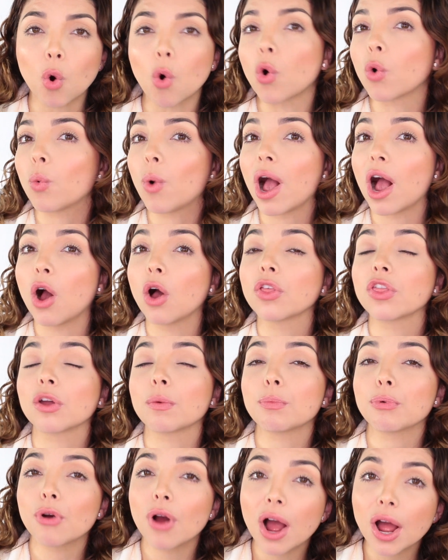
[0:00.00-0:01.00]
or what other
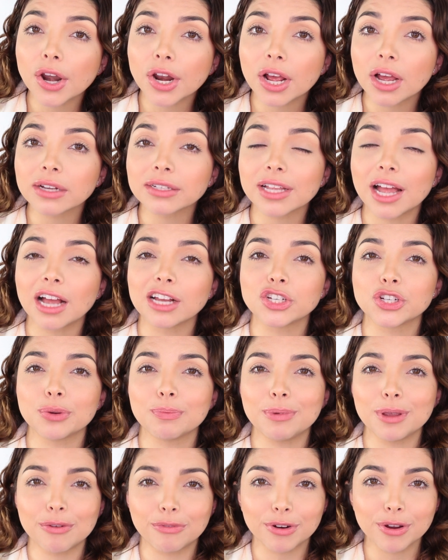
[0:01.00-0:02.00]
product I
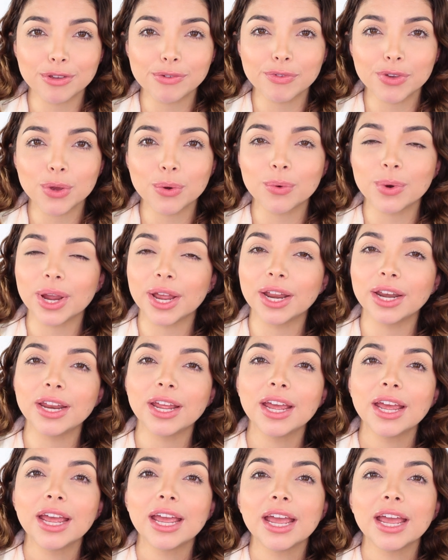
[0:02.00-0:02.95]
should be reviewing